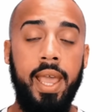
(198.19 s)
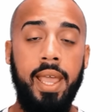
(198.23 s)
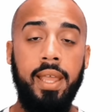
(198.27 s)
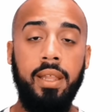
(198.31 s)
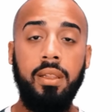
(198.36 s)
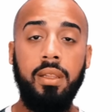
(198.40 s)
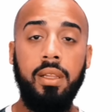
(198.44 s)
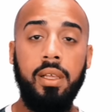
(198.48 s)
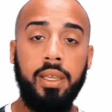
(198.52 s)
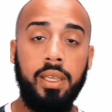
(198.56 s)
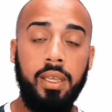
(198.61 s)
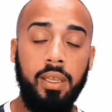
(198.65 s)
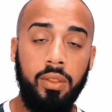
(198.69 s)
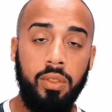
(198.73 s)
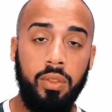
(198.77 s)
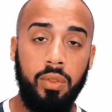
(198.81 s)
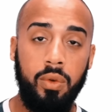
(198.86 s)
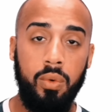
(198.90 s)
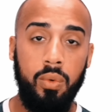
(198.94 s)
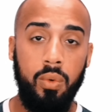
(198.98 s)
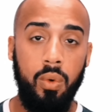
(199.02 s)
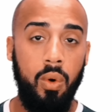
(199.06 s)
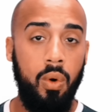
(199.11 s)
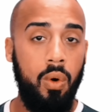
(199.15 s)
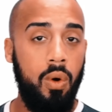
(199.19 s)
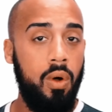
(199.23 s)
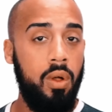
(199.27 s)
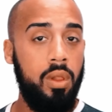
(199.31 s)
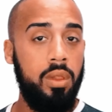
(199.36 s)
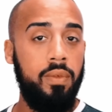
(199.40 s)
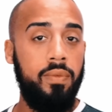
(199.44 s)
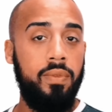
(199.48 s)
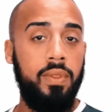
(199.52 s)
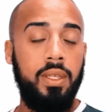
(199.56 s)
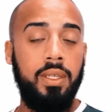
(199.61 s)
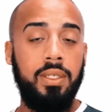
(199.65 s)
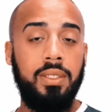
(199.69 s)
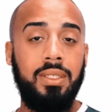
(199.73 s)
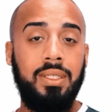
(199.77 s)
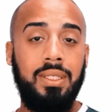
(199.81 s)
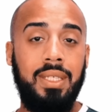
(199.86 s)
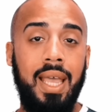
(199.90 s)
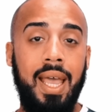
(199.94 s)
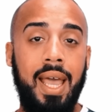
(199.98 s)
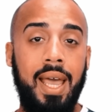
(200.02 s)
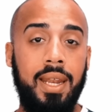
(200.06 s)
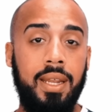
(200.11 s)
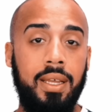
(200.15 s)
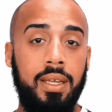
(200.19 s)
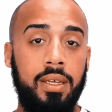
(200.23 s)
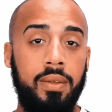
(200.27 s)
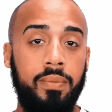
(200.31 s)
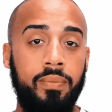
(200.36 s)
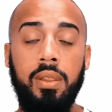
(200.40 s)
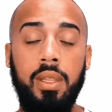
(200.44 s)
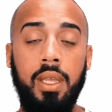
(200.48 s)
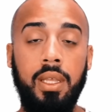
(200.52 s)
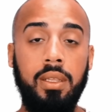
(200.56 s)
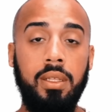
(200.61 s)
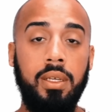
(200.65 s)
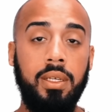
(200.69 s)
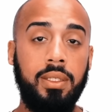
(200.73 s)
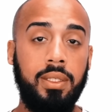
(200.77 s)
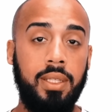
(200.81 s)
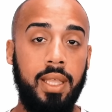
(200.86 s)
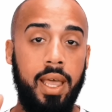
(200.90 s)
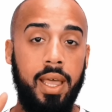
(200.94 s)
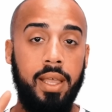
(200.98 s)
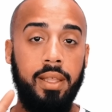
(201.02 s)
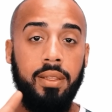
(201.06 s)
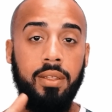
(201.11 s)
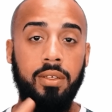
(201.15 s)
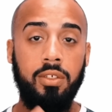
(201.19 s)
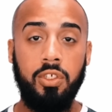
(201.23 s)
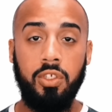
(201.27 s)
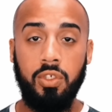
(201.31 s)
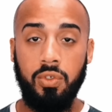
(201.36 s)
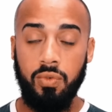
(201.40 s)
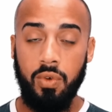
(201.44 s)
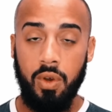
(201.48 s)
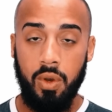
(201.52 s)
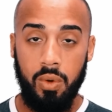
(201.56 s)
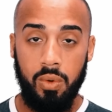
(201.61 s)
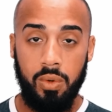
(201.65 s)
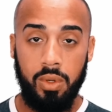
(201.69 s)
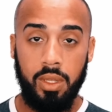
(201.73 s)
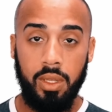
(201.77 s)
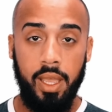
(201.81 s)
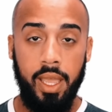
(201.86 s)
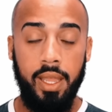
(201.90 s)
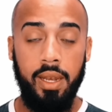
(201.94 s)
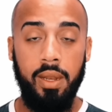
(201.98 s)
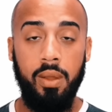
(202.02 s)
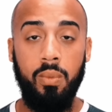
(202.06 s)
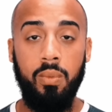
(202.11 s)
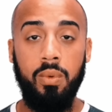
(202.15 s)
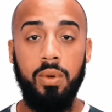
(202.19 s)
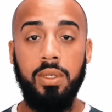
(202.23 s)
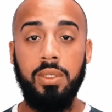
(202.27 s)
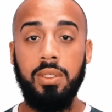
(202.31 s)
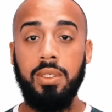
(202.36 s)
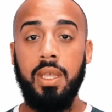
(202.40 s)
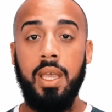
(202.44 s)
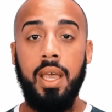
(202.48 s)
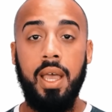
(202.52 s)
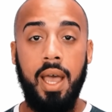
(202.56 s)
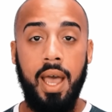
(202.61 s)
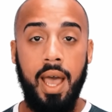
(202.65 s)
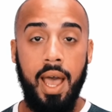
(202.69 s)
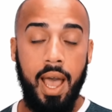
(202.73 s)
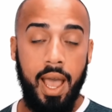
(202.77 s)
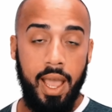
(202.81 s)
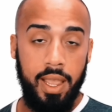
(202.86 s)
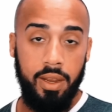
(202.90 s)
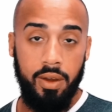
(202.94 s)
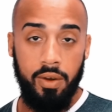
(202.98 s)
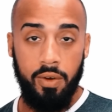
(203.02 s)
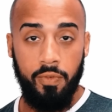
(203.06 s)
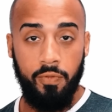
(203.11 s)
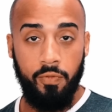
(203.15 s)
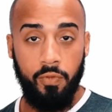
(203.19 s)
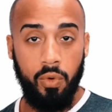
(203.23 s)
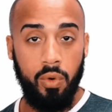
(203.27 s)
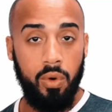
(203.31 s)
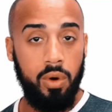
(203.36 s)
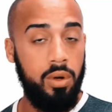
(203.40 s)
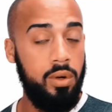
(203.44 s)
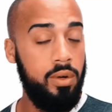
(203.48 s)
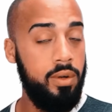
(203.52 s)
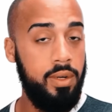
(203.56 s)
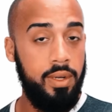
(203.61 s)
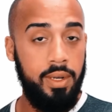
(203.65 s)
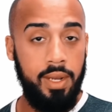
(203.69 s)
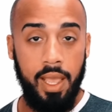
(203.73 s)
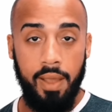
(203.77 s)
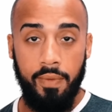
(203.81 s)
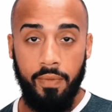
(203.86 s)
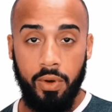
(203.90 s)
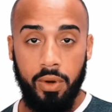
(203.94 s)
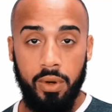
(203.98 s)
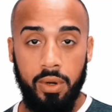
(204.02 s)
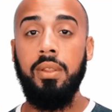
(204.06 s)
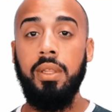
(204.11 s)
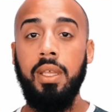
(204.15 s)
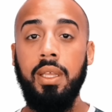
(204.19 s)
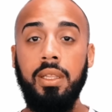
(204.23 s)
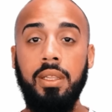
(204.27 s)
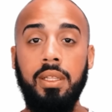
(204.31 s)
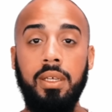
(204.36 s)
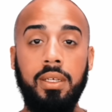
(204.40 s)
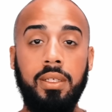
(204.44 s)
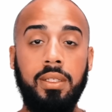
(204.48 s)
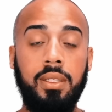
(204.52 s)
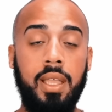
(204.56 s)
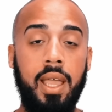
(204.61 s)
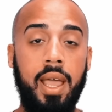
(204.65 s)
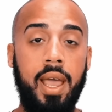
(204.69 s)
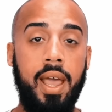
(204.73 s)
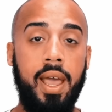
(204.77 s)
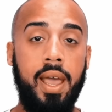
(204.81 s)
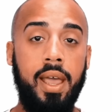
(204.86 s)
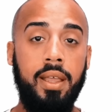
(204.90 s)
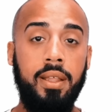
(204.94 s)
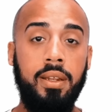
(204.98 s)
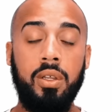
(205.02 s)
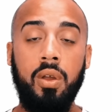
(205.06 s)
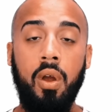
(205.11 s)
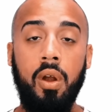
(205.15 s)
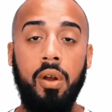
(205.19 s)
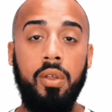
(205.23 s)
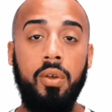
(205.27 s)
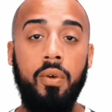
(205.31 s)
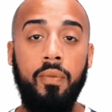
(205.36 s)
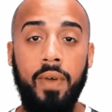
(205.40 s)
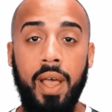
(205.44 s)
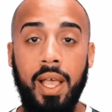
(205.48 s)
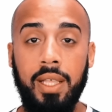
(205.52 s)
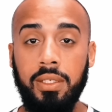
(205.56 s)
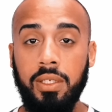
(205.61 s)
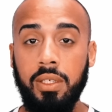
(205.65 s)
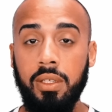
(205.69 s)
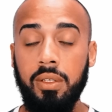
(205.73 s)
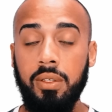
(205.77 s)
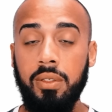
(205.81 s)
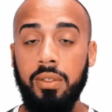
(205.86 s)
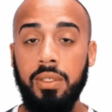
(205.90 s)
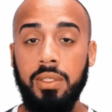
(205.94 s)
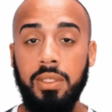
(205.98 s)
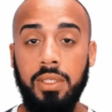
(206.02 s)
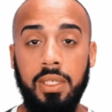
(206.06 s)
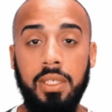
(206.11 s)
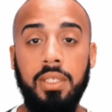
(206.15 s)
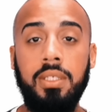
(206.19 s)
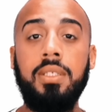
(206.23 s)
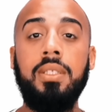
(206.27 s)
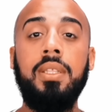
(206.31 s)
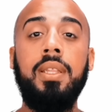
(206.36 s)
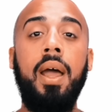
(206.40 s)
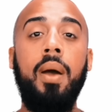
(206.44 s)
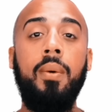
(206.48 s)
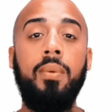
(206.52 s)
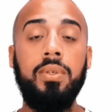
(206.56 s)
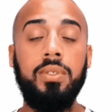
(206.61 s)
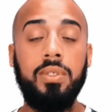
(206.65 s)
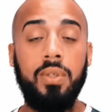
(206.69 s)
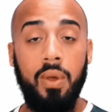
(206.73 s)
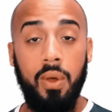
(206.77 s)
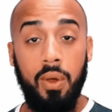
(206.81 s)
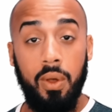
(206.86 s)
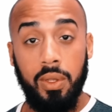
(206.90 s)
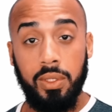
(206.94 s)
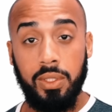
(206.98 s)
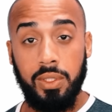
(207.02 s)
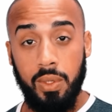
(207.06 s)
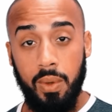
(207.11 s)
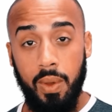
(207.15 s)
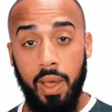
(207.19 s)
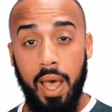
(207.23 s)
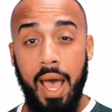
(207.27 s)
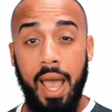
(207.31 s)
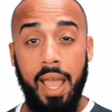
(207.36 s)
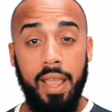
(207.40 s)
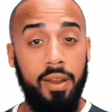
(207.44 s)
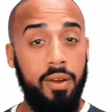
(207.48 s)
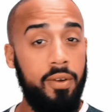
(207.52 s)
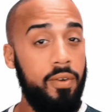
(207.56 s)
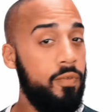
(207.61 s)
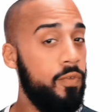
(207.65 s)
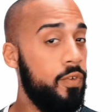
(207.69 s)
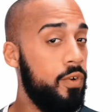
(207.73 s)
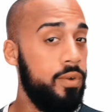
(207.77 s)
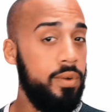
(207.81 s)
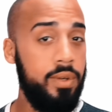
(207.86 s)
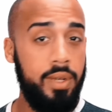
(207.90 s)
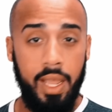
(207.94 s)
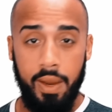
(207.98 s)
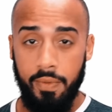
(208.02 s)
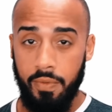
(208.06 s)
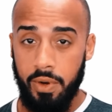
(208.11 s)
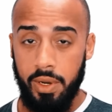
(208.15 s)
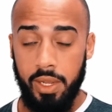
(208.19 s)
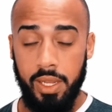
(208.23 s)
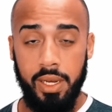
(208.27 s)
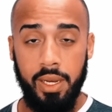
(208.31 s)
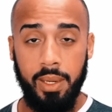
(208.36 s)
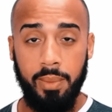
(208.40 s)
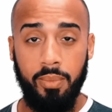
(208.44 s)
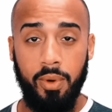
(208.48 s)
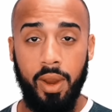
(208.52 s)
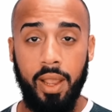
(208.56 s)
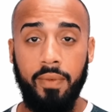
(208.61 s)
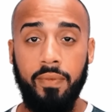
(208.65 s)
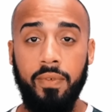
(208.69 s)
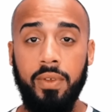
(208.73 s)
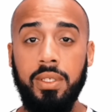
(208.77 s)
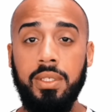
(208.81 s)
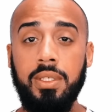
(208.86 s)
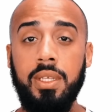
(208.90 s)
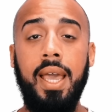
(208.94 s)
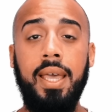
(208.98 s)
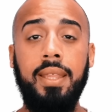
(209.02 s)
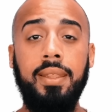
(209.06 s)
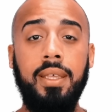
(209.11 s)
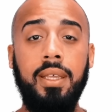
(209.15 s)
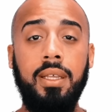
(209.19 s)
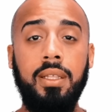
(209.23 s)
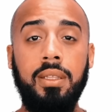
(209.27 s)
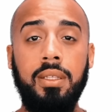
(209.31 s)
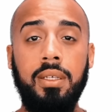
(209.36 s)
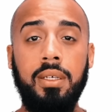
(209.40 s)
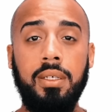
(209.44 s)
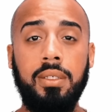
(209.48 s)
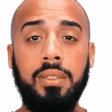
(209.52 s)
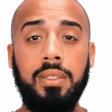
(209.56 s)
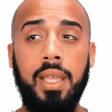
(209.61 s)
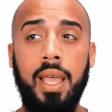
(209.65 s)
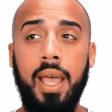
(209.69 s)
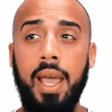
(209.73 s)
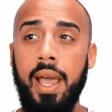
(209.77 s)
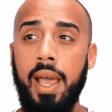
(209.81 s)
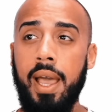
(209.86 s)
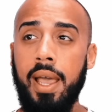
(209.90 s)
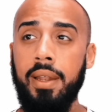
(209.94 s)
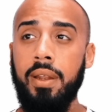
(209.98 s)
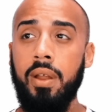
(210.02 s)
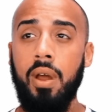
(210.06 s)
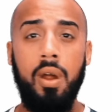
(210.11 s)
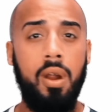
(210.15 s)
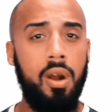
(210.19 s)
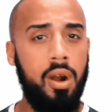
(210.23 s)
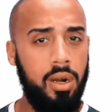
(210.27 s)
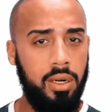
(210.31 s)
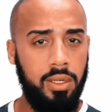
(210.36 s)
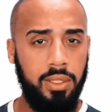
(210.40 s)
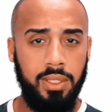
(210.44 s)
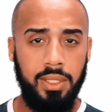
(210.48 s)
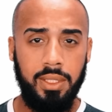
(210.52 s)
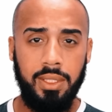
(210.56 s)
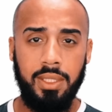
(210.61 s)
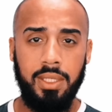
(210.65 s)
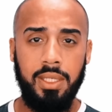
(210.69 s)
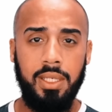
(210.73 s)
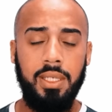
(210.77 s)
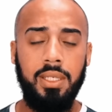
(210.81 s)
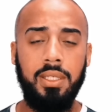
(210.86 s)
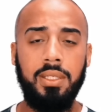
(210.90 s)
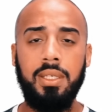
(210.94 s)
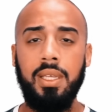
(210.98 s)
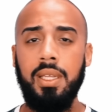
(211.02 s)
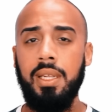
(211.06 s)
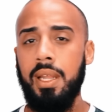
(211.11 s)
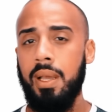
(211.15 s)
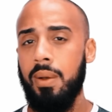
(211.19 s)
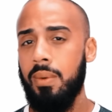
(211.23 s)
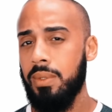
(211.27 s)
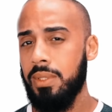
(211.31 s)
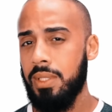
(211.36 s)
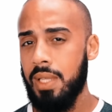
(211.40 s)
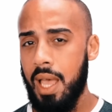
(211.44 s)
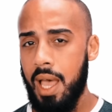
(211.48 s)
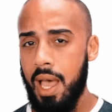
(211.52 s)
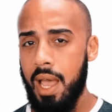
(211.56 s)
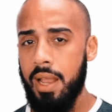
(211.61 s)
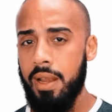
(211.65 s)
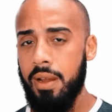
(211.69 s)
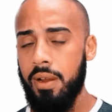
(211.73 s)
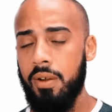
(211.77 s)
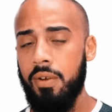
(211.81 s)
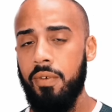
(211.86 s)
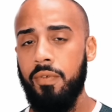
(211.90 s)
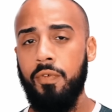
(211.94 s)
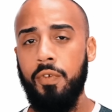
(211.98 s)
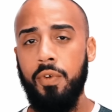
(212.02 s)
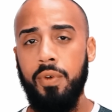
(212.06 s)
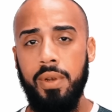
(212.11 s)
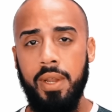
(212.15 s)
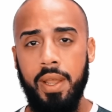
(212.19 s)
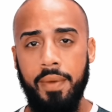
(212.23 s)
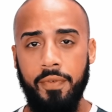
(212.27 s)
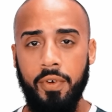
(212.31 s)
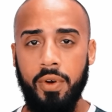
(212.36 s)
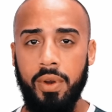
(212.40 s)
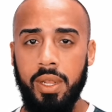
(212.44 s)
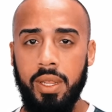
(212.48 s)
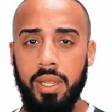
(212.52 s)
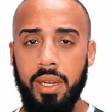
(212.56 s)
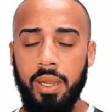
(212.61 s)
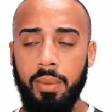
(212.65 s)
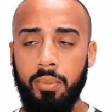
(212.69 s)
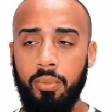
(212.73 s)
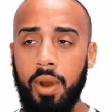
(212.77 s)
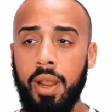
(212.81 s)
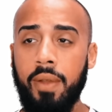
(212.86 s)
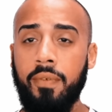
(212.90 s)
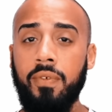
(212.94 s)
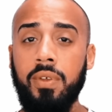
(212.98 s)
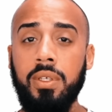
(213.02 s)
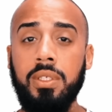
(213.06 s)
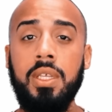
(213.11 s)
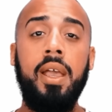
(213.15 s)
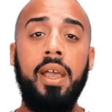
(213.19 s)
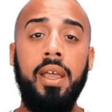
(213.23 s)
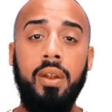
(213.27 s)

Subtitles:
And looking through all of this data, they looked at stroke, and it was higher for never. They looked at cardiovascular disease, that was also higher for never eating breakfast. And they looked at heart disease, and that was higher for never eating breakfast.